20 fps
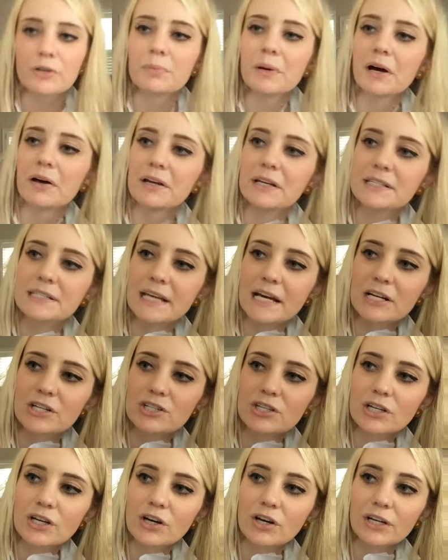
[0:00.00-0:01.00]
you about. It's
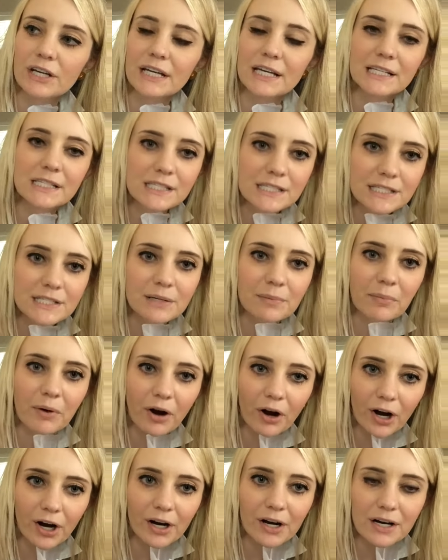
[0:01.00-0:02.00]
actually called
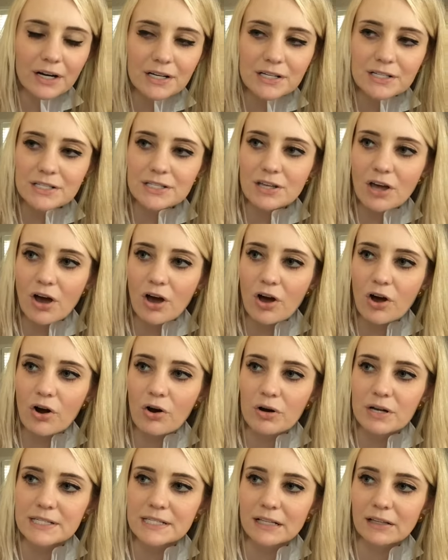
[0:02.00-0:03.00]
Instamark.
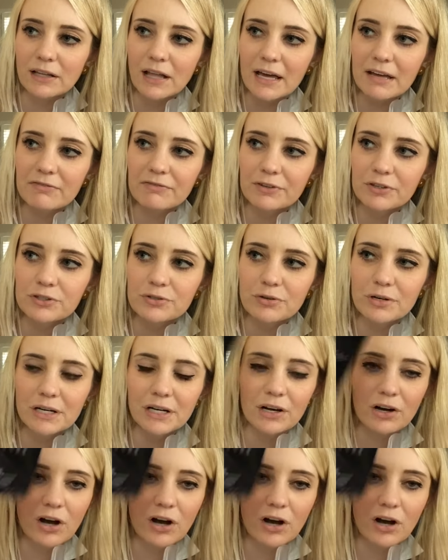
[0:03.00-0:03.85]
So it's a light filtering